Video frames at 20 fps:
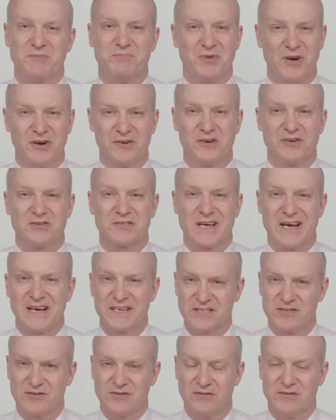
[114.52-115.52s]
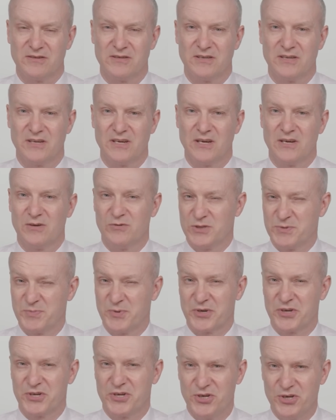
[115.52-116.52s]
to Barnard Castle, which
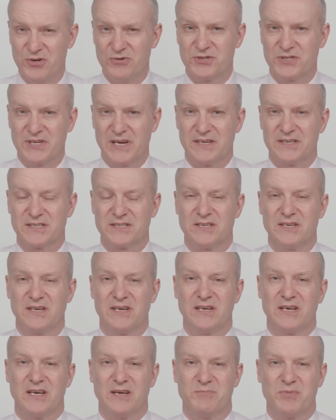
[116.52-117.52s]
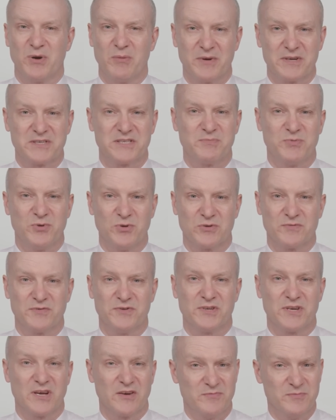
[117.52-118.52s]
put a huge dent in public support
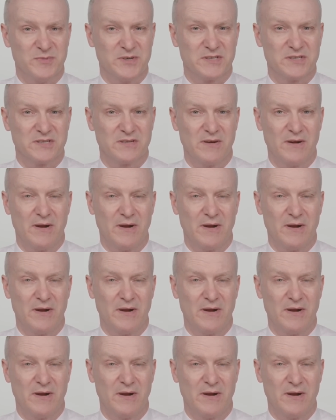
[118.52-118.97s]
for the government.